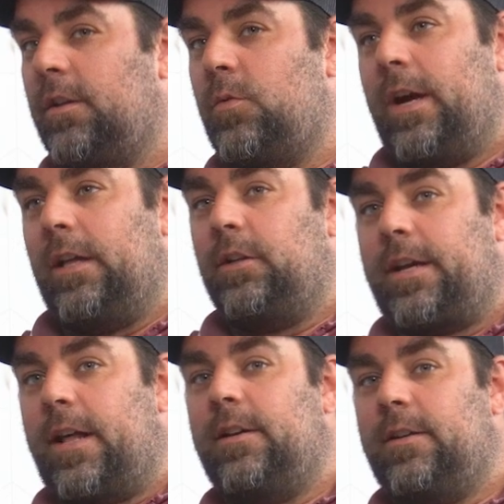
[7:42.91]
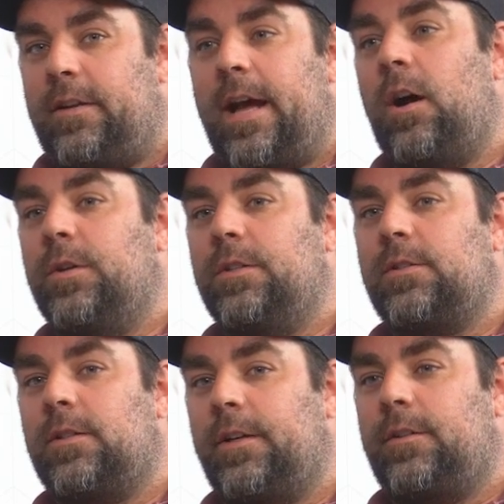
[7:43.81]
The way I look at it now
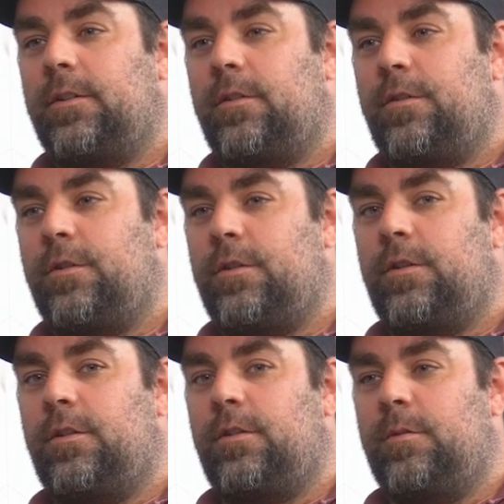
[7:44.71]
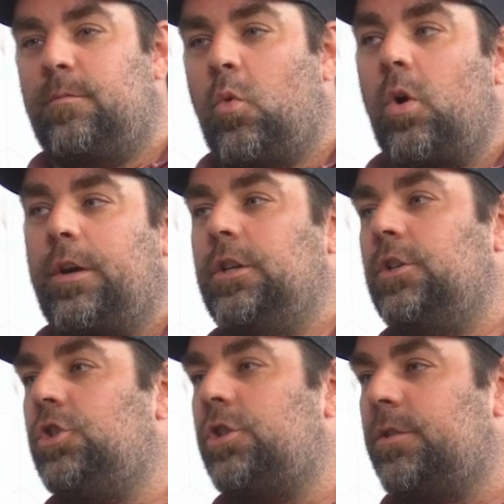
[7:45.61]
is like the
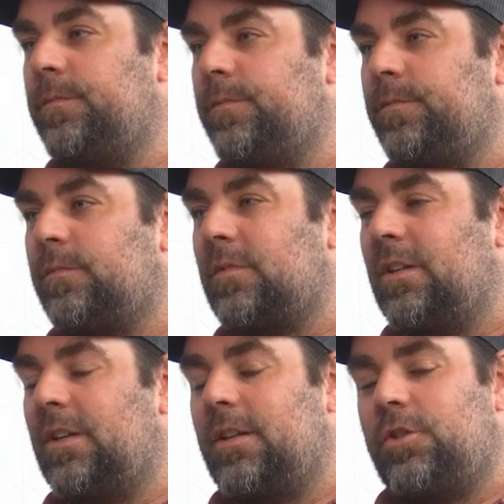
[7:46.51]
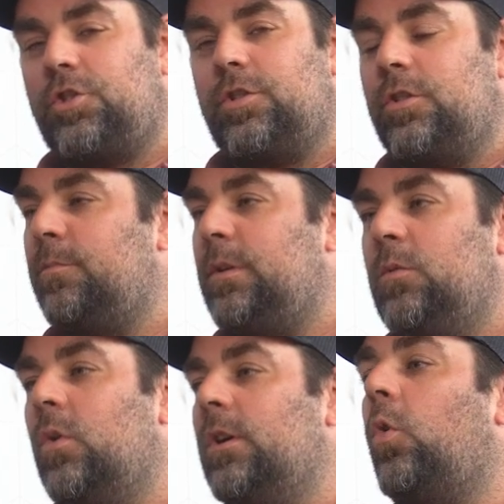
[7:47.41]
mortgage shouldn't be
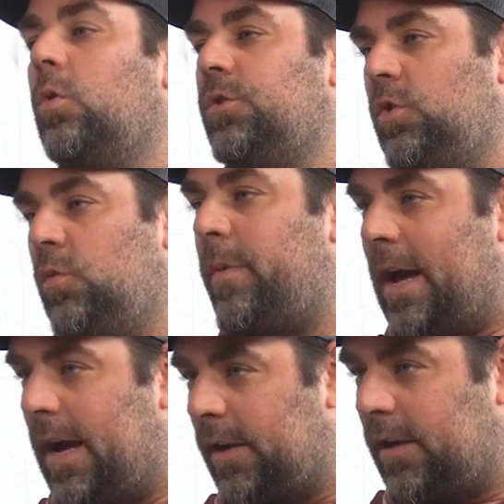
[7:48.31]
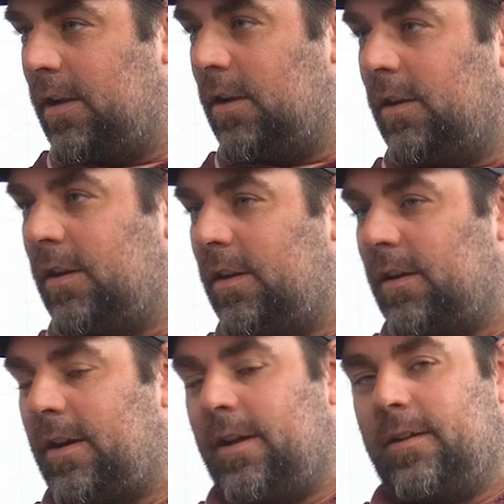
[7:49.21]
what holds you back,
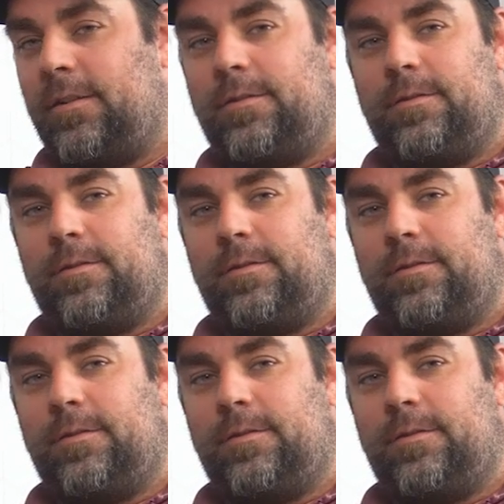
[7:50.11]
and